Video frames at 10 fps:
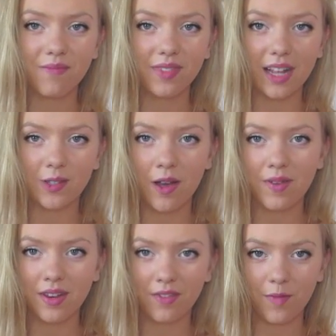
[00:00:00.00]
that's why I'm
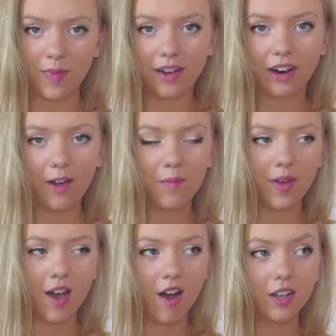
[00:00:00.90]
in a different background,
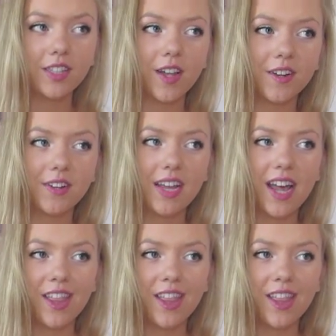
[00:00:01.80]
but also